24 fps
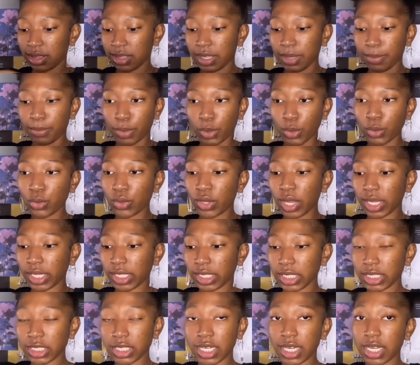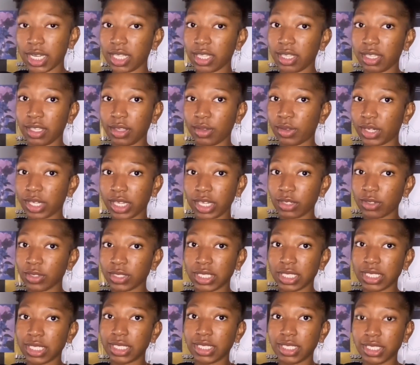ke broke i cannot tell it there or i
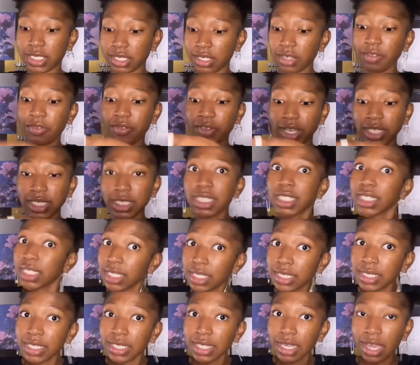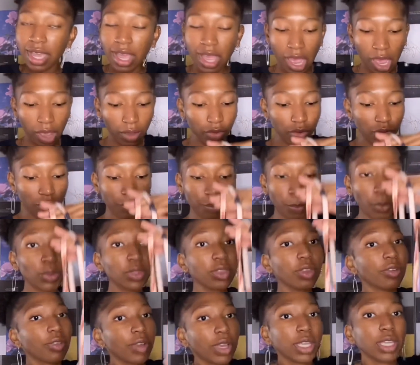the if i did i would have bought
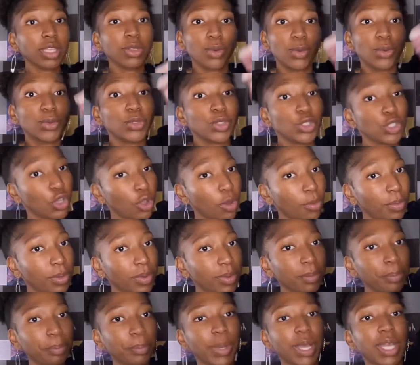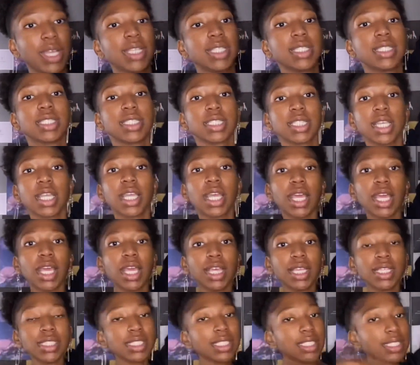the fucking whole shop but
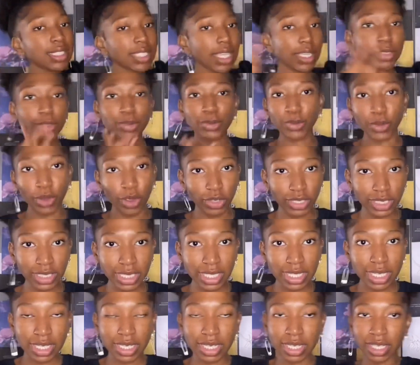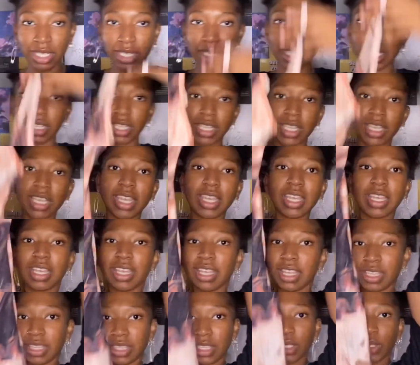since i do not
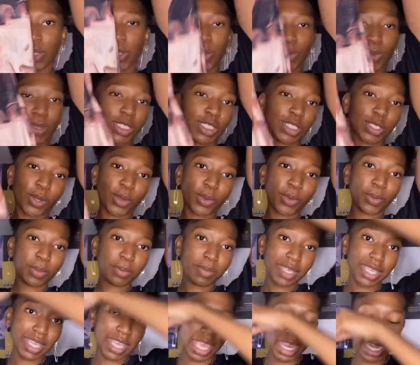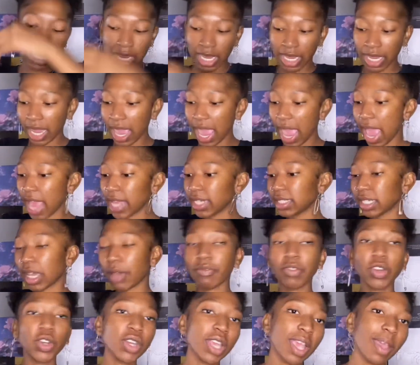this is what y'all will be getting and i'm
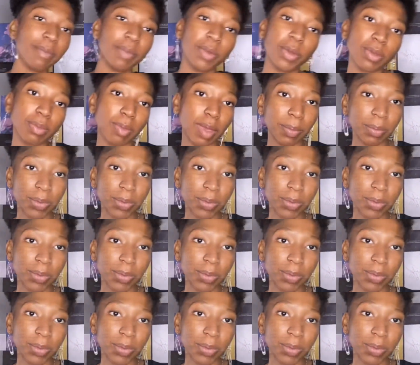very happy with my